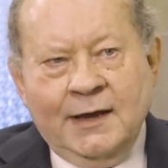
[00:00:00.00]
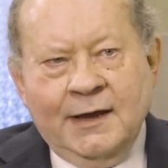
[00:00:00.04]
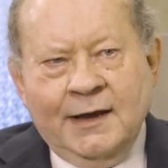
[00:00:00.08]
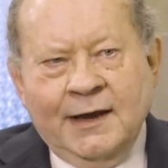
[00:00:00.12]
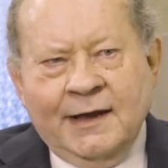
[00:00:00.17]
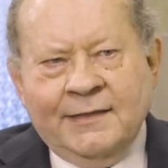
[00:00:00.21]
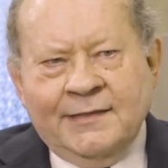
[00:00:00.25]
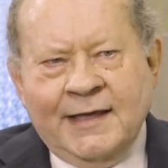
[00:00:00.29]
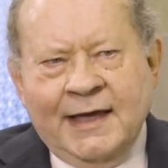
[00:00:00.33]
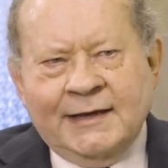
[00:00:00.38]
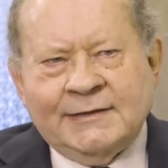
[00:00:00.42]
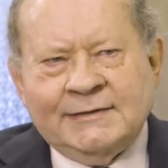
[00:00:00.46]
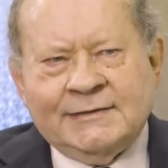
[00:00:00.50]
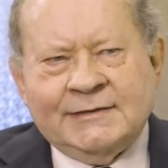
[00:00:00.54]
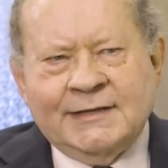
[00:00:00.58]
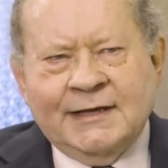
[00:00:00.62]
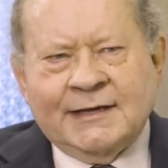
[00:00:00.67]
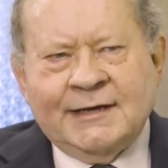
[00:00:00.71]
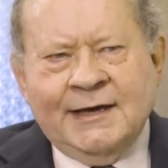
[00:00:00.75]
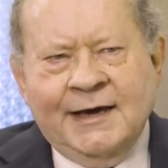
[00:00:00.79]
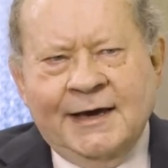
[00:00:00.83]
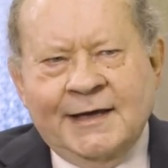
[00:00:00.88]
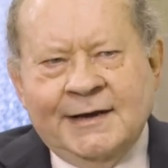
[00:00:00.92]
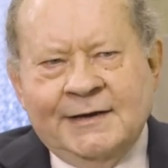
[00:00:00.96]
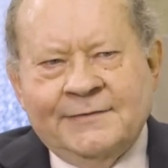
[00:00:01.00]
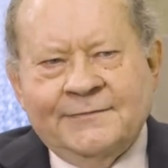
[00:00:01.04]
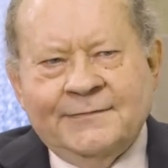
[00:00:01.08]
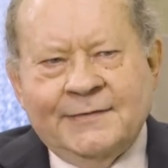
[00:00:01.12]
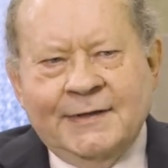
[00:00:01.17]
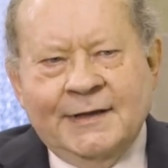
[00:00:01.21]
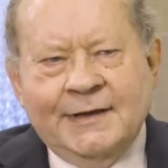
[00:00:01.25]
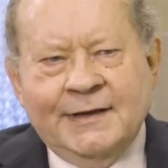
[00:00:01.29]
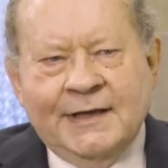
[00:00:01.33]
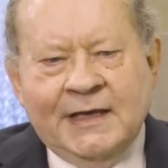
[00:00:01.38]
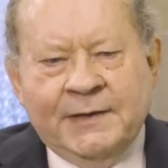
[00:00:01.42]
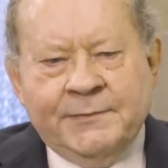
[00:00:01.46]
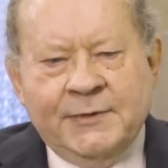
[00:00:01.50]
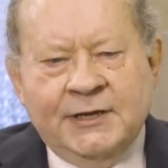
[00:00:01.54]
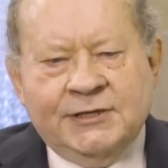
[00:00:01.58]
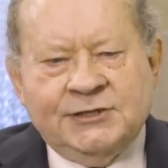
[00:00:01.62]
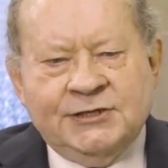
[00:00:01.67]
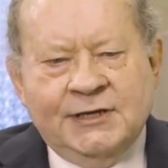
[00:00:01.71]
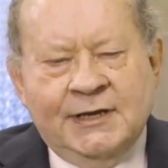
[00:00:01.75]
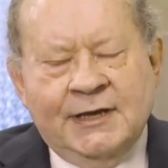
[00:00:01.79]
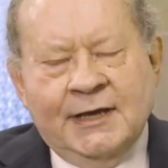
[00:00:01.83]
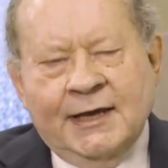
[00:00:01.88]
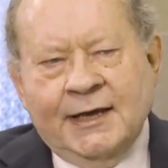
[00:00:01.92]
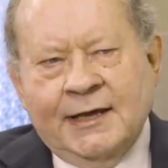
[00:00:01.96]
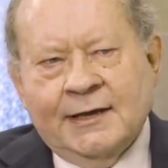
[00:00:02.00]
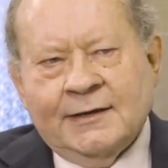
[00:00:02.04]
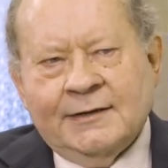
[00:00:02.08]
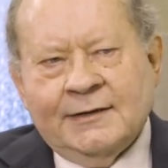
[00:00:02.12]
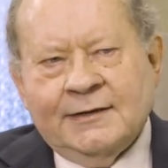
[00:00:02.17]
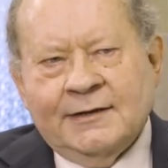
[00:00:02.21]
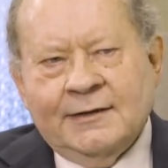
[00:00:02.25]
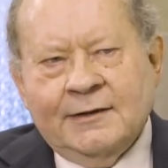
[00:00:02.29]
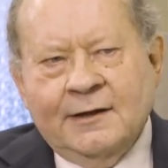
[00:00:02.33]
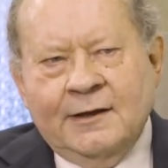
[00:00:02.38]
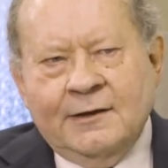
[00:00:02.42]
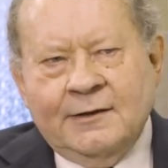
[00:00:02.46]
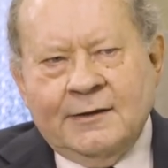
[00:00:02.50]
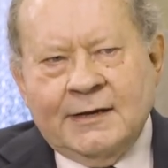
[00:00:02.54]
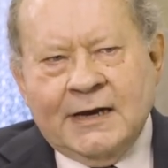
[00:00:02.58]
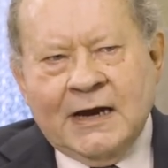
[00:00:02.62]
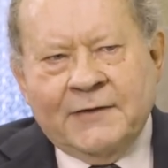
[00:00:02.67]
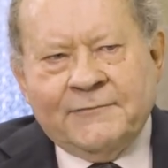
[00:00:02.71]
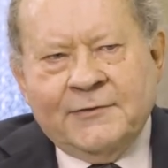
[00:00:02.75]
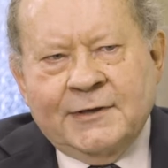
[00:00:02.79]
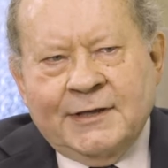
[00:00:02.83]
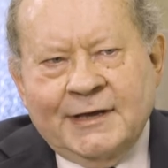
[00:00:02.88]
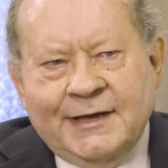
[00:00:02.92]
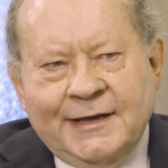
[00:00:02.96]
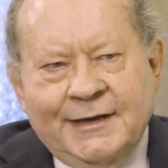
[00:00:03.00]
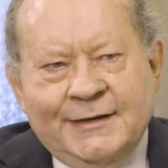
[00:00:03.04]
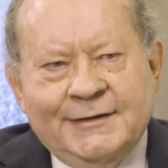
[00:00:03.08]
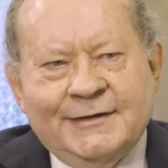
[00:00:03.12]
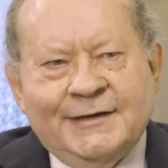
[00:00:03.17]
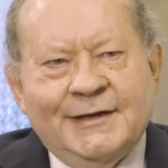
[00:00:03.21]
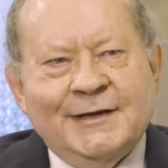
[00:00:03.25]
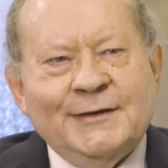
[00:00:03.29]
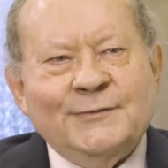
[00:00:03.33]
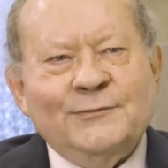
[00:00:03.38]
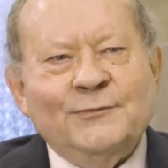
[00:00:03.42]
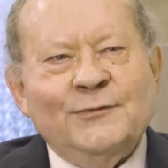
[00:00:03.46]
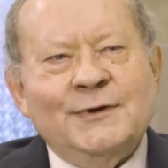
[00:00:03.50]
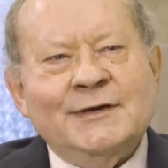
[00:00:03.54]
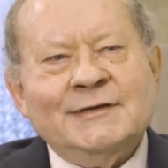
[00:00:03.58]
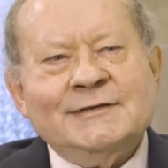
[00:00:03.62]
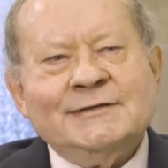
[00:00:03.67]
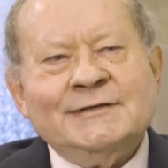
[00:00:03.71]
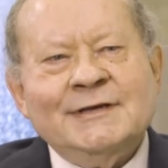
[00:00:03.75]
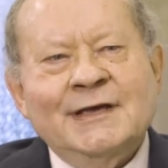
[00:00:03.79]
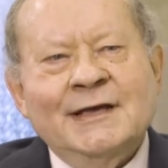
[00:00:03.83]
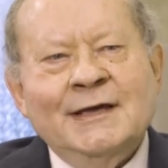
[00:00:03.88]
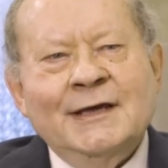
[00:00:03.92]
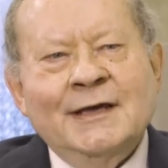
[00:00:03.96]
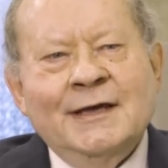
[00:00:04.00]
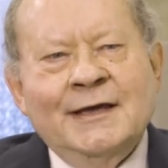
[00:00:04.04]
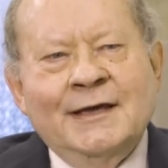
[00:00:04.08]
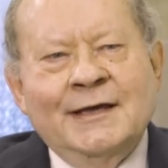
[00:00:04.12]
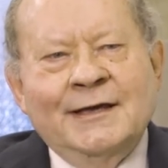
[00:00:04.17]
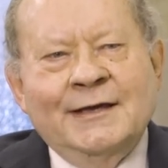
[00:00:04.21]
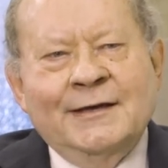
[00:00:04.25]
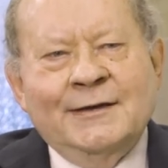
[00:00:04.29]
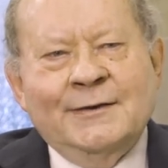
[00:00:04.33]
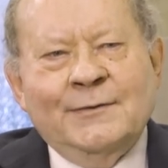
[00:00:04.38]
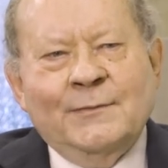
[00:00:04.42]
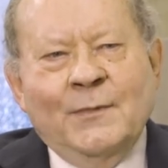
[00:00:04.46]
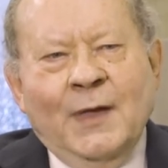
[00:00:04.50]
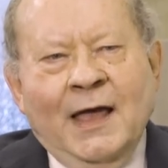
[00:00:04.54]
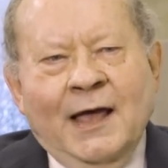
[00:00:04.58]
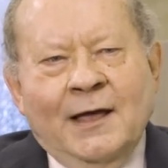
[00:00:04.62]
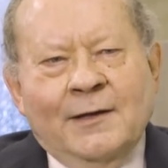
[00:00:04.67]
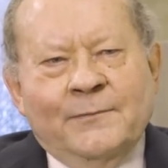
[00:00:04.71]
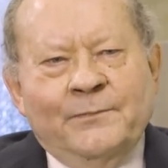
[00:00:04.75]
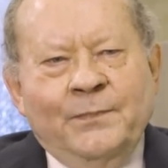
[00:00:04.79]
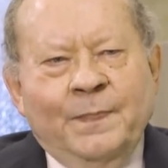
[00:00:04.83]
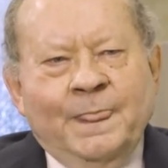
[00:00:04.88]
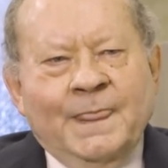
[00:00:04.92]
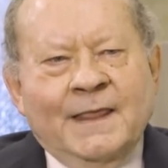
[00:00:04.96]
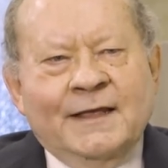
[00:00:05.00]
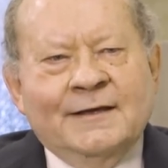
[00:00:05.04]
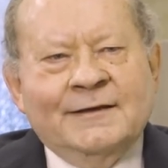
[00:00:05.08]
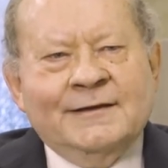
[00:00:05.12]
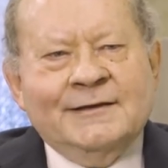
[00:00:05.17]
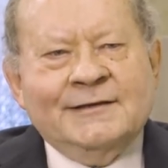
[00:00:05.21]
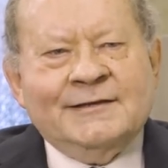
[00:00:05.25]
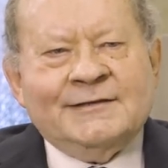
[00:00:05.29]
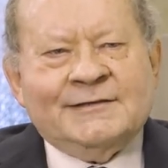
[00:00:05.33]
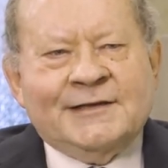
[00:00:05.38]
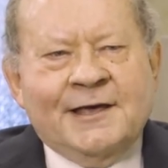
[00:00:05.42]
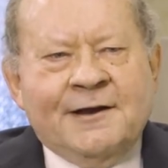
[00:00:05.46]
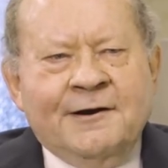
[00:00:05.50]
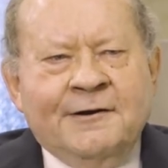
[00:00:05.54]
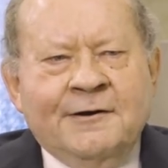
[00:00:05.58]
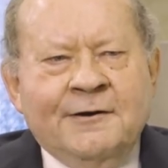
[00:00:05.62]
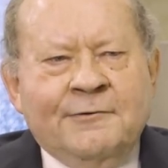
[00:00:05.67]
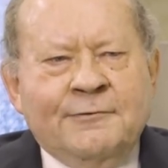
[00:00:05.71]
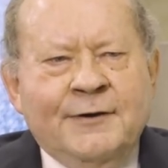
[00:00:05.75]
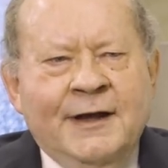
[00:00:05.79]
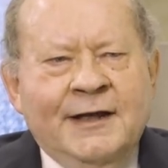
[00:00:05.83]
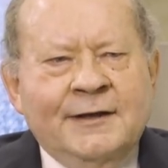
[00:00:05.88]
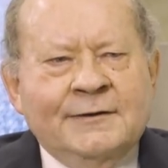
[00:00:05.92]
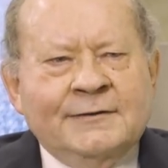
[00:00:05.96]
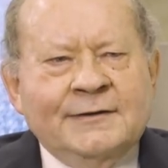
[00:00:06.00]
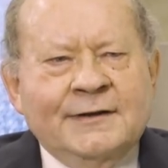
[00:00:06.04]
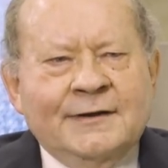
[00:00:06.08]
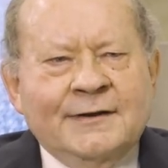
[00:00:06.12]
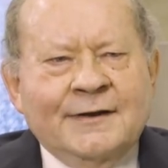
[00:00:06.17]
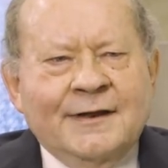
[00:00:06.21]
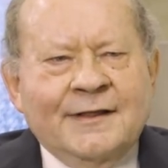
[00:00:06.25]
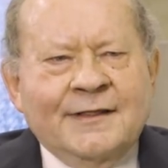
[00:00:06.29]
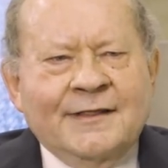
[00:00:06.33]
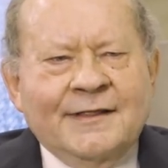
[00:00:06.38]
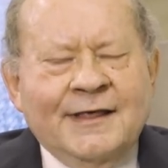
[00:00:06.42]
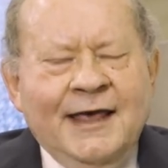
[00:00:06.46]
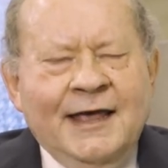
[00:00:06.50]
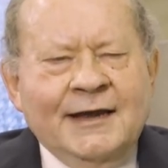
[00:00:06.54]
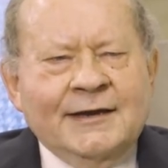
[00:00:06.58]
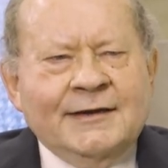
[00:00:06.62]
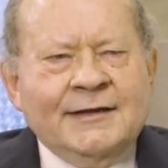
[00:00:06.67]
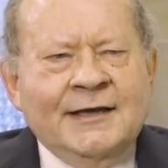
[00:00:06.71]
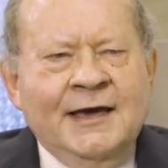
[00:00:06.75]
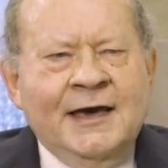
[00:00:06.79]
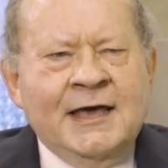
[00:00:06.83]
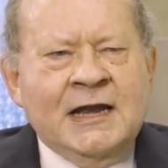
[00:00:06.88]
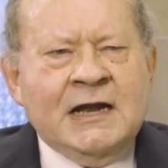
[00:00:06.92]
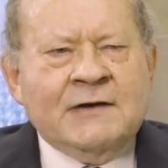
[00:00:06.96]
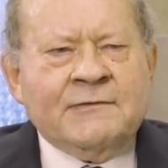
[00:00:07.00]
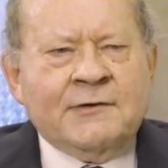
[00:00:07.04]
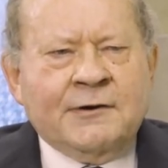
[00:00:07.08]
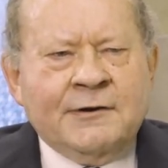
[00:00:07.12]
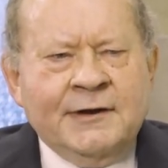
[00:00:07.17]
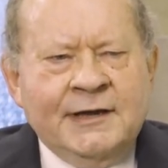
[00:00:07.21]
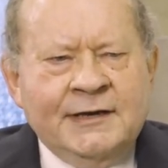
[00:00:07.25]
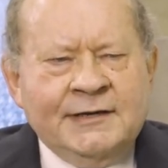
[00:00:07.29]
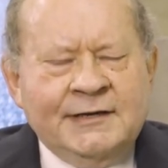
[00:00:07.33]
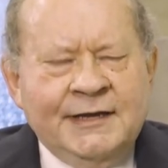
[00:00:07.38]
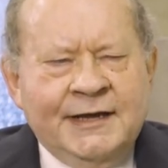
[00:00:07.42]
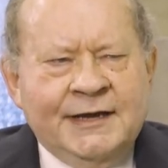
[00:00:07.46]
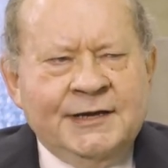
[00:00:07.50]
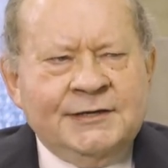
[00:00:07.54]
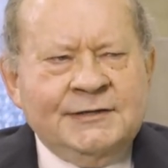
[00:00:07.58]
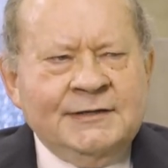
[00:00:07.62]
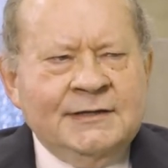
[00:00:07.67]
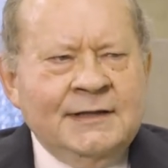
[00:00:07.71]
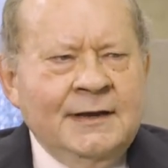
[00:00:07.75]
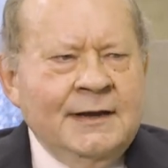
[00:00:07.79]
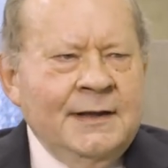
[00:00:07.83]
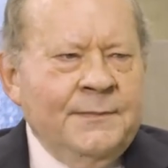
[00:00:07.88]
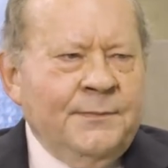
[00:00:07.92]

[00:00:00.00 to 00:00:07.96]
And that's the kind of the image he had. Everything he did was uh, centered around that kind of orientation that he